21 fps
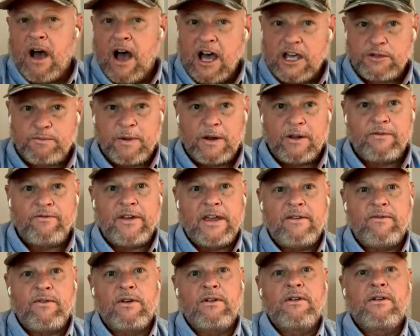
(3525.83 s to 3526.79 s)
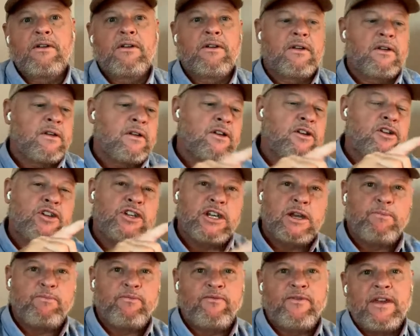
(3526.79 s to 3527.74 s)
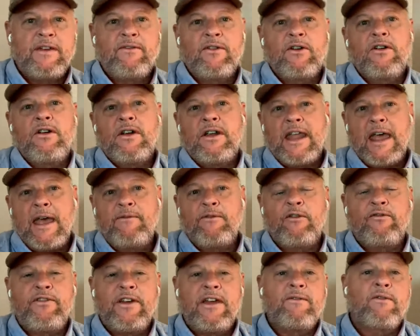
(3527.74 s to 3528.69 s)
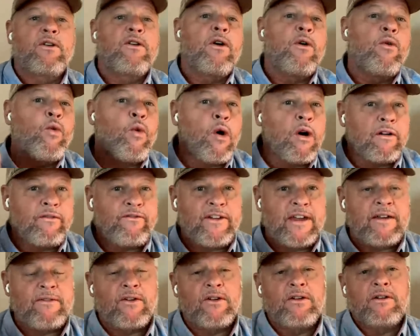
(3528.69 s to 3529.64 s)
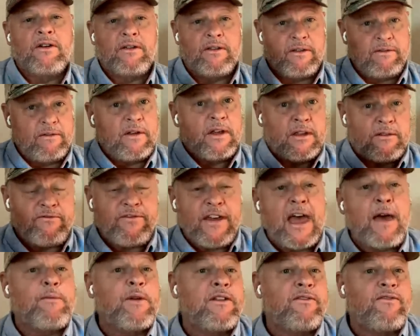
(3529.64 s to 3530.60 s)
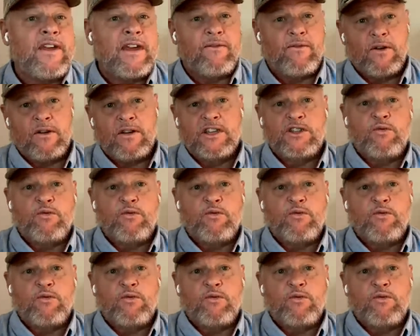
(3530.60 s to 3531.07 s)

hospital fever, ship fever, naval fever, war fever, and, and famine fever.